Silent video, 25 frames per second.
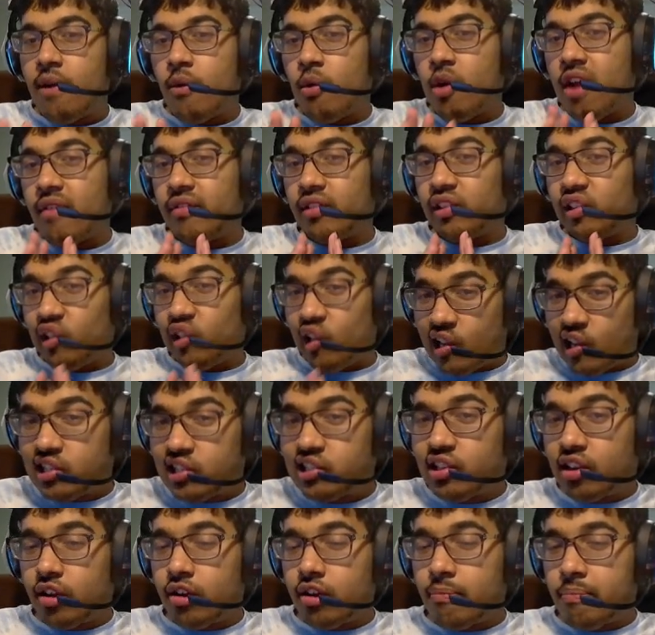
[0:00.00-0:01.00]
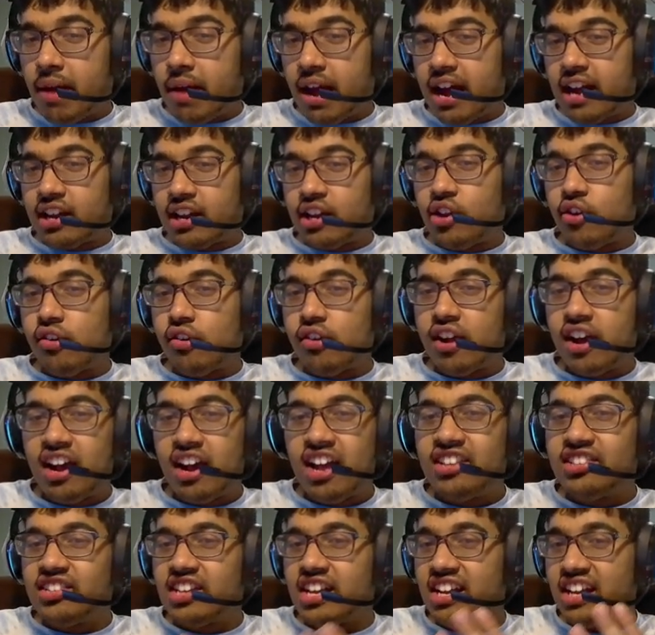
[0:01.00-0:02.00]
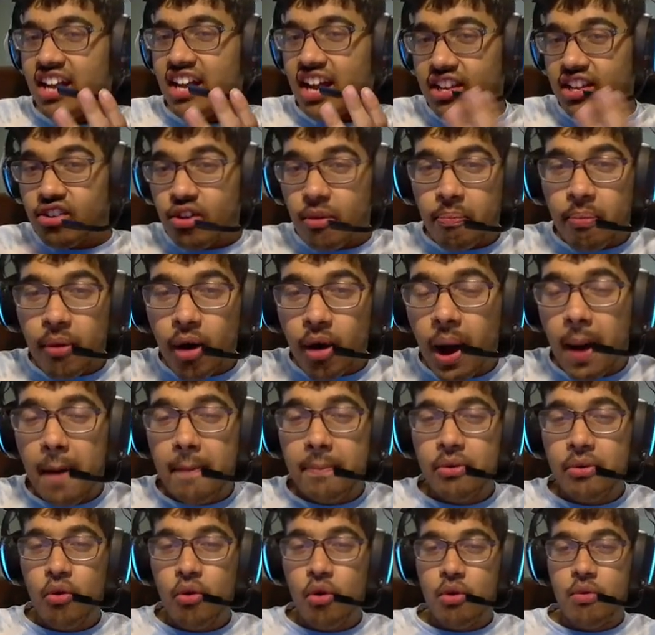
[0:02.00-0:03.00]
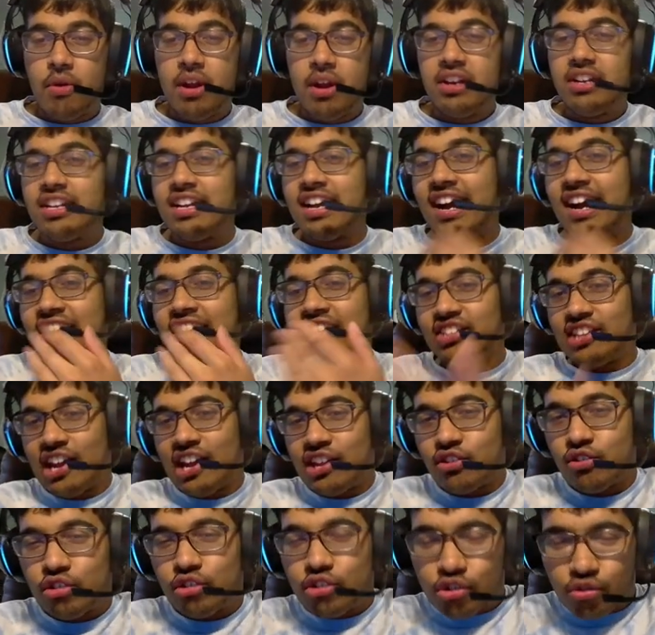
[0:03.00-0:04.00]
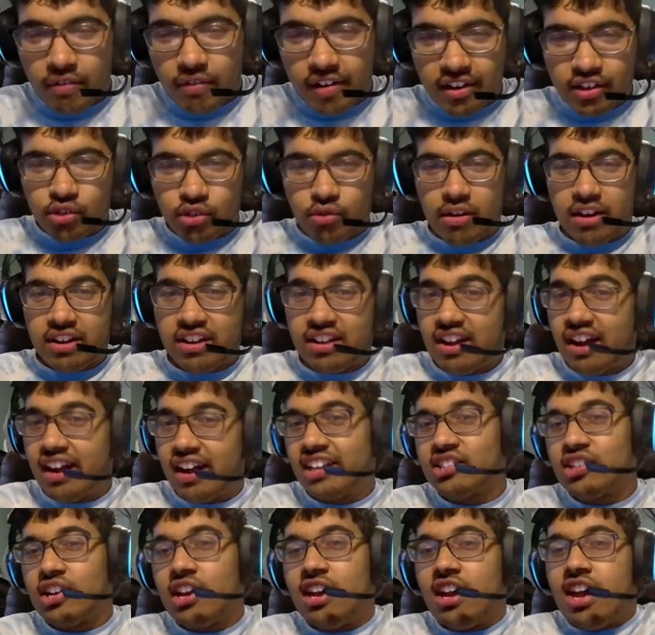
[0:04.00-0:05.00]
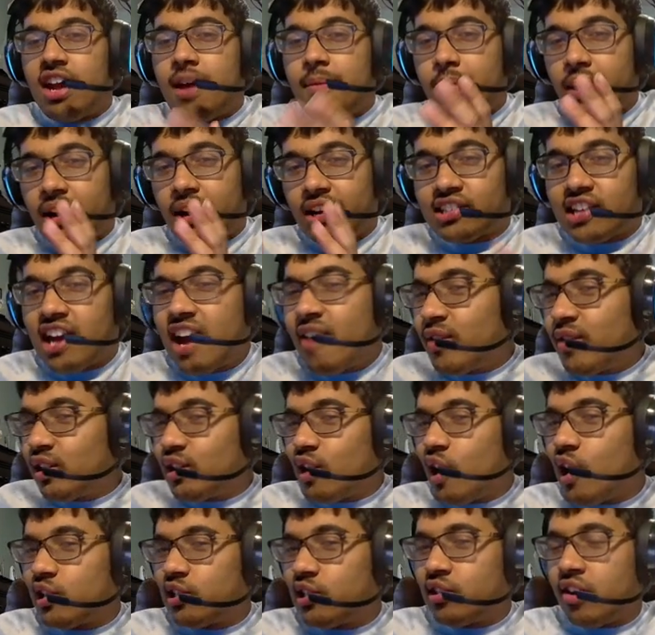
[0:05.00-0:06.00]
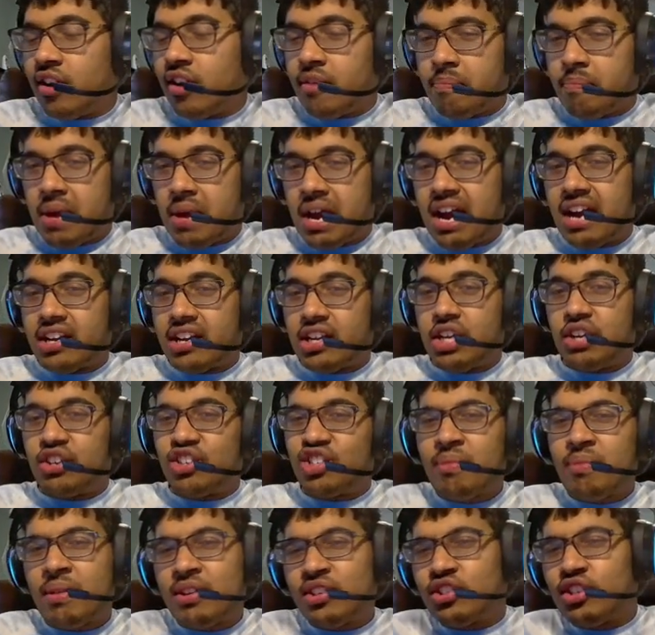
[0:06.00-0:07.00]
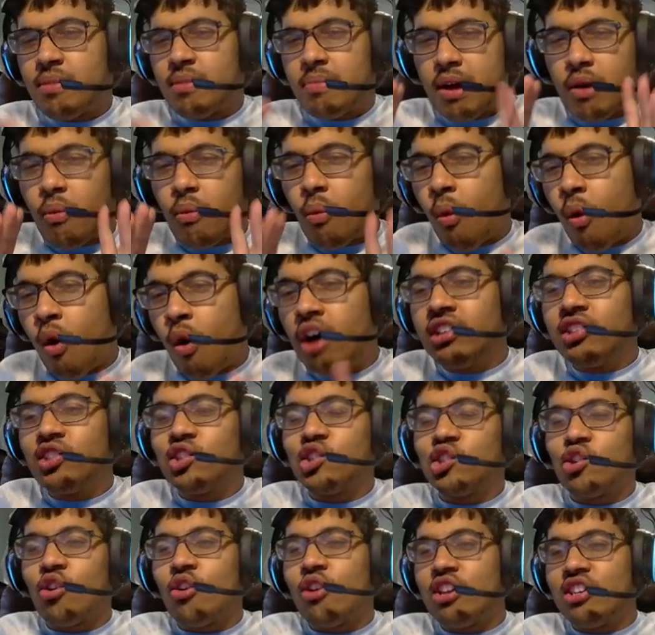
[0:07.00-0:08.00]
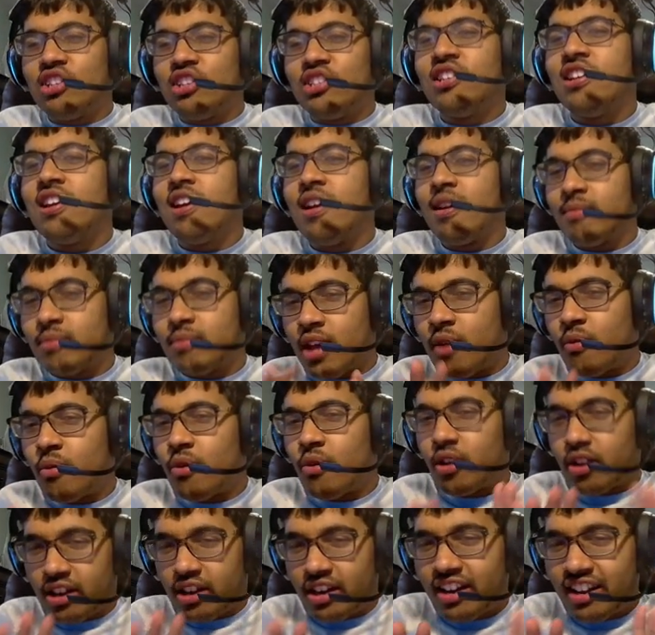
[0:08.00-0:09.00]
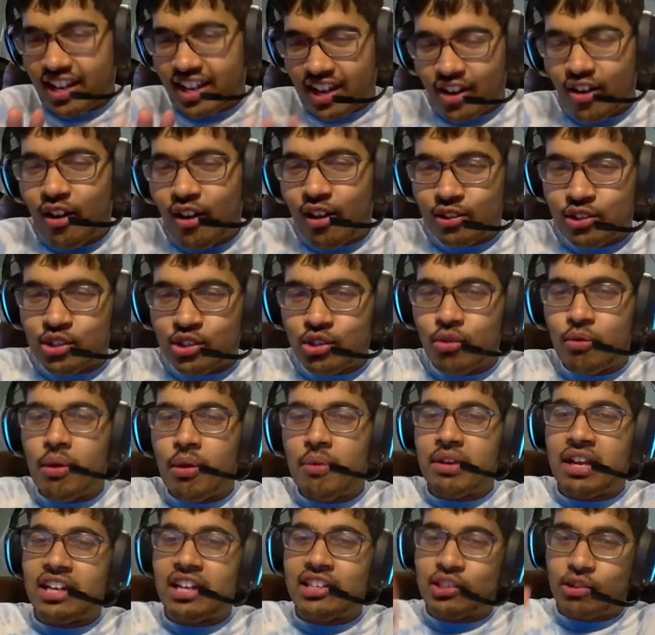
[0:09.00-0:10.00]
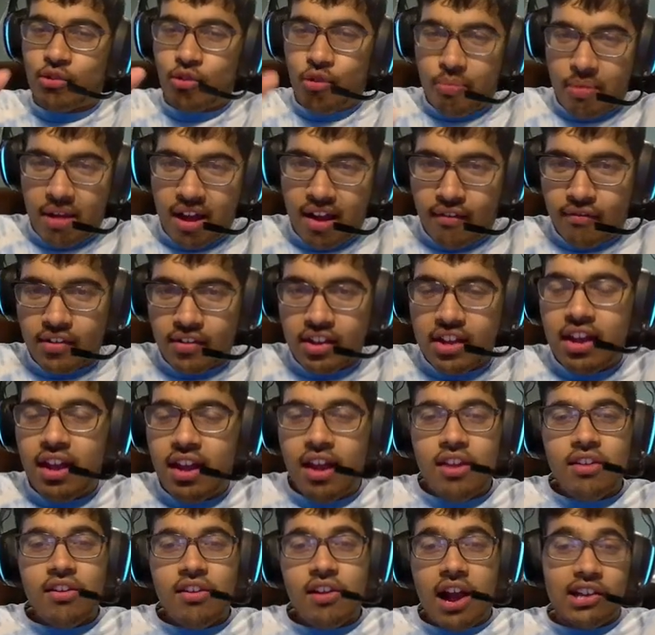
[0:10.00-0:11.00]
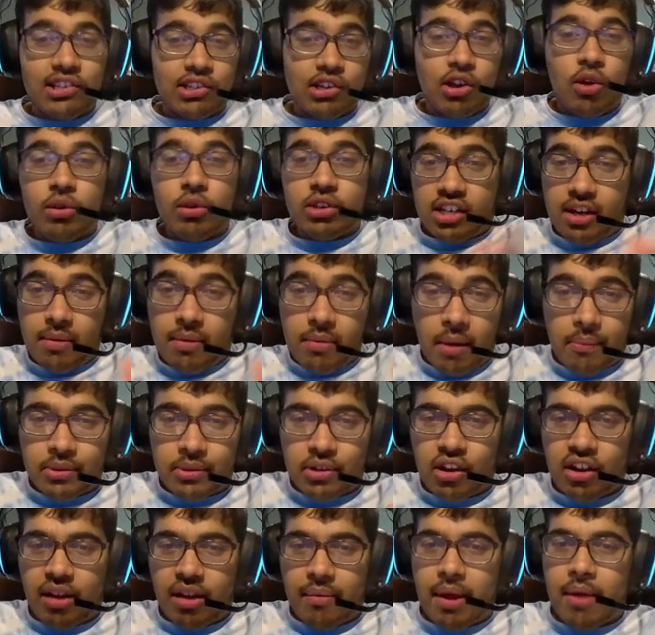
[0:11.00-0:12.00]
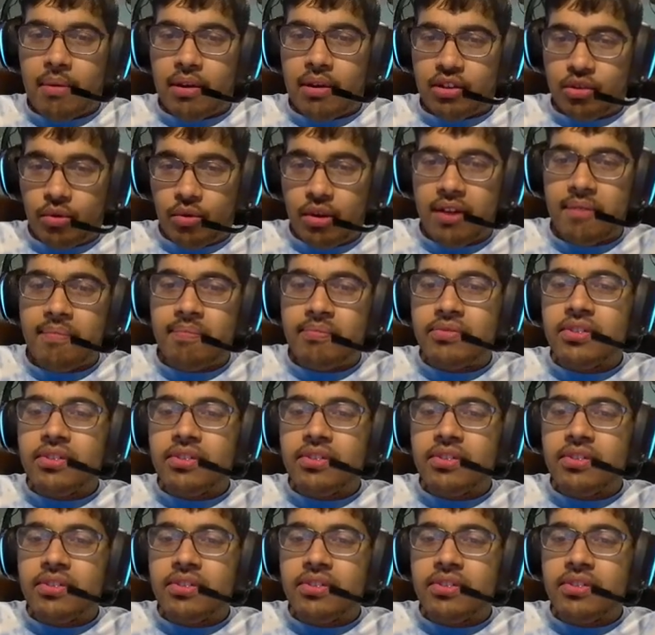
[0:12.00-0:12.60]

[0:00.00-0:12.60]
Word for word: We have a lot to unpack here, guys. And get your popcorn ready, guys. Get your drinks ready, guys. Because I have a lot to unpack here, especially about one certain team that we're going to get onto when we get to Group F. You guys know what team I'm talking about, by the way.